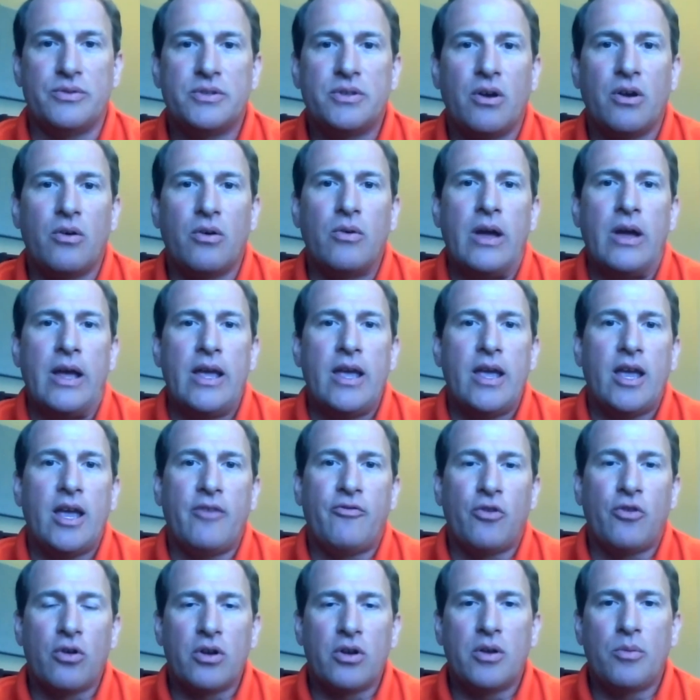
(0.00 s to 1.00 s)
So
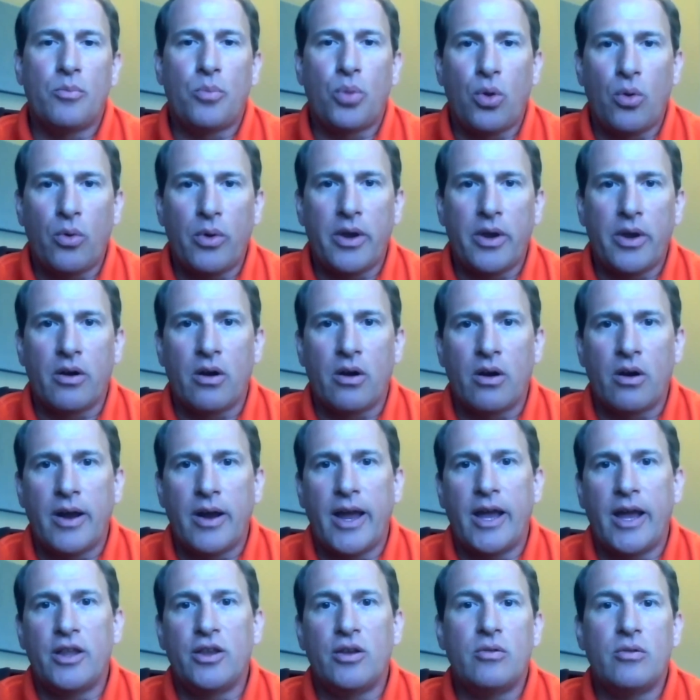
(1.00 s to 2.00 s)
if you're an
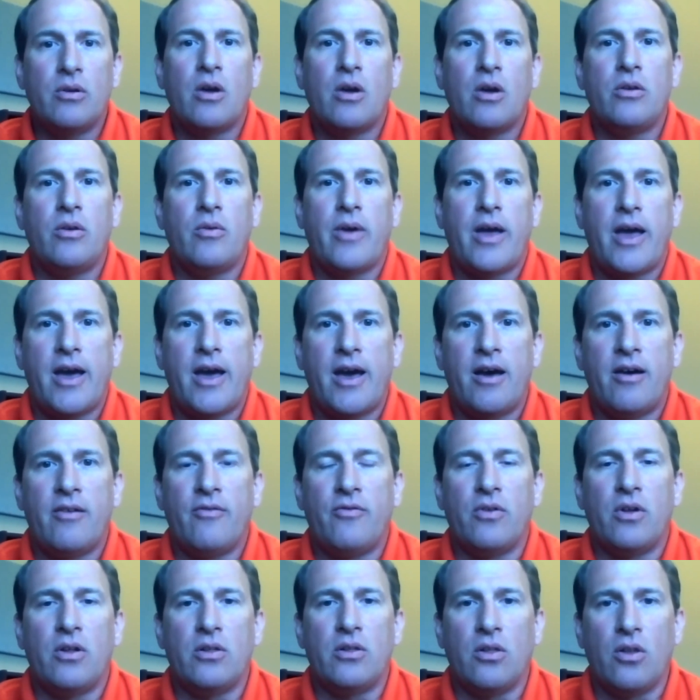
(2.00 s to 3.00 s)
employer and you know you
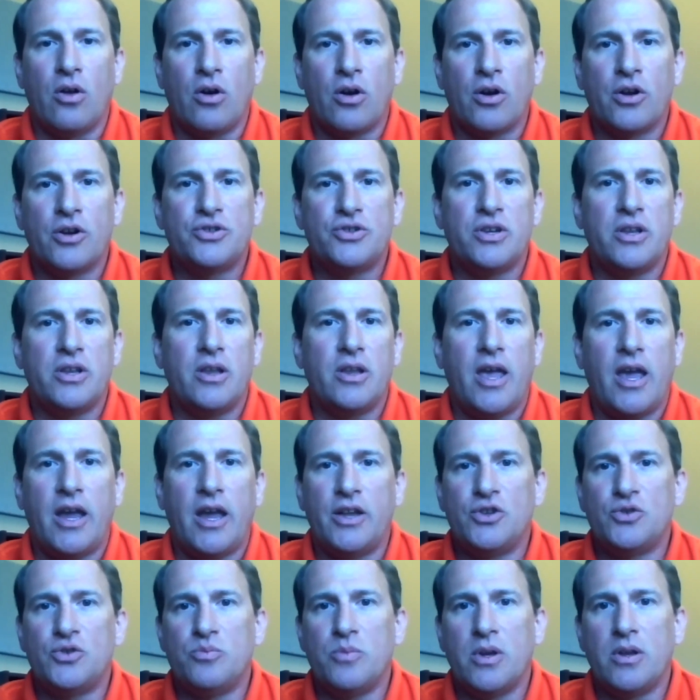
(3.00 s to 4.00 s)
have large
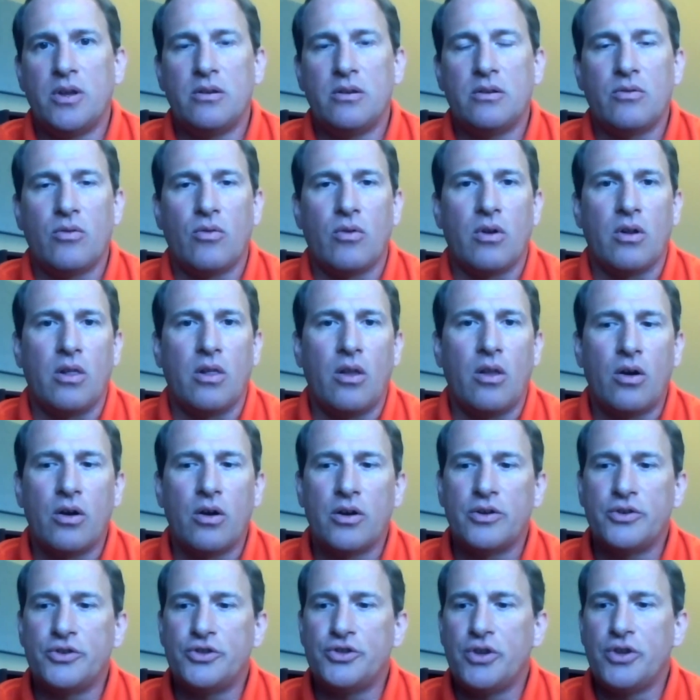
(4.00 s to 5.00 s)
engagement or a
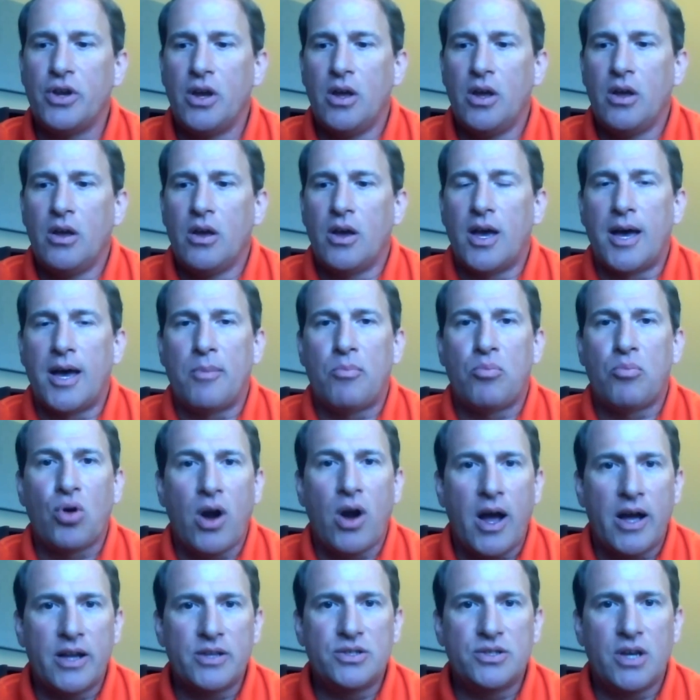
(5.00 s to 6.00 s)
large
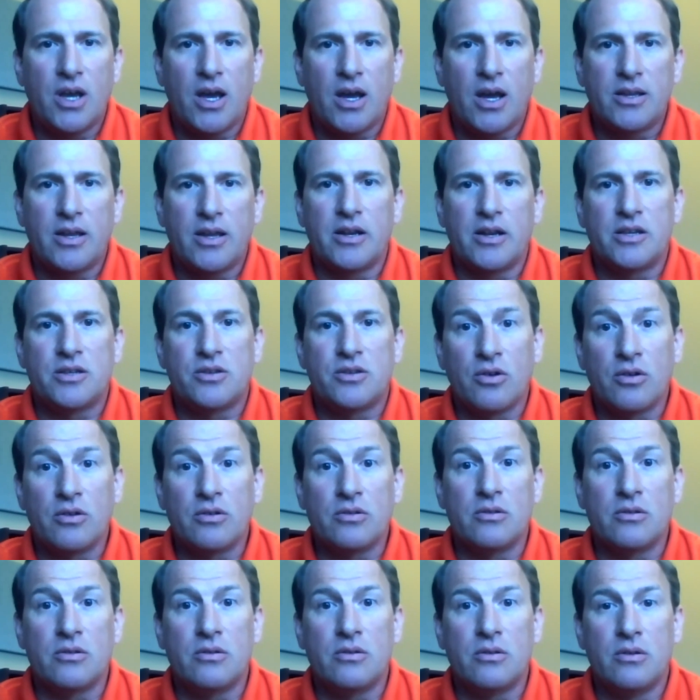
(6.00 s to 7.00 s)
project in a
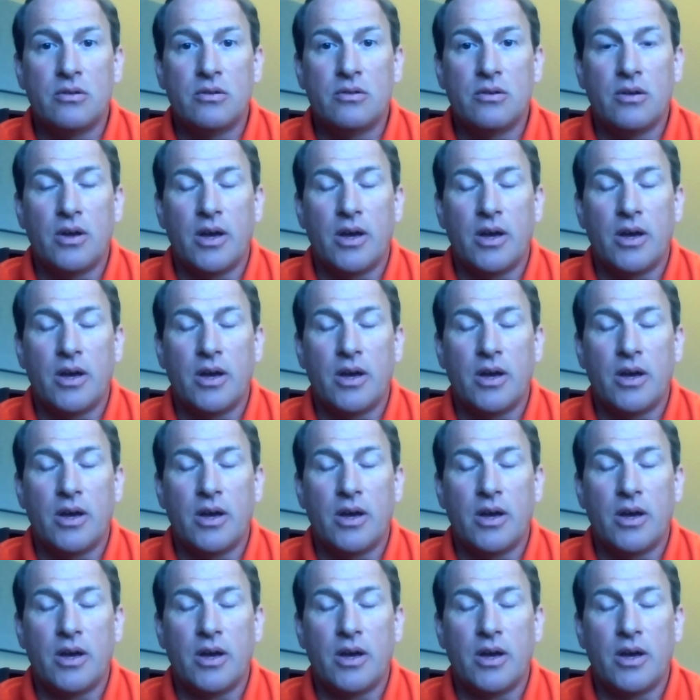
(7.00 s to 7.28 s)
certain